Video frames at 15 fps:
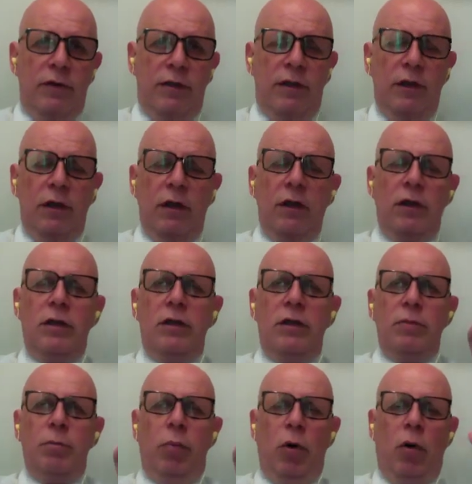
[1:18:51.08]
Third
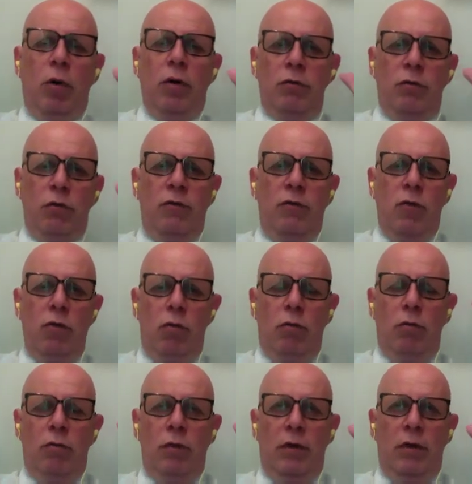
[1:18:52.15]
point of
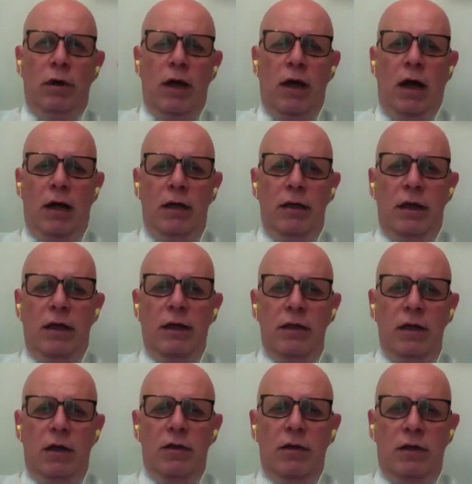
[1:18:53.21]
view regarding
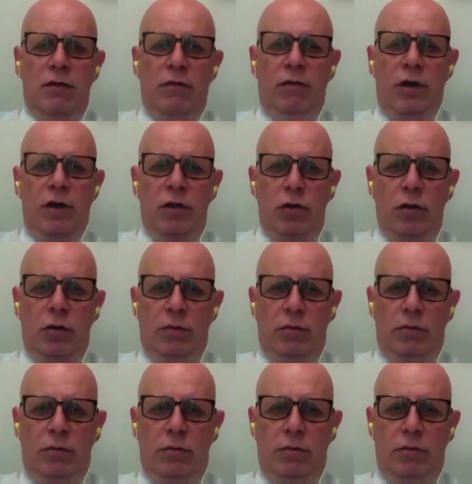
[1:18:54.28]
the reservation.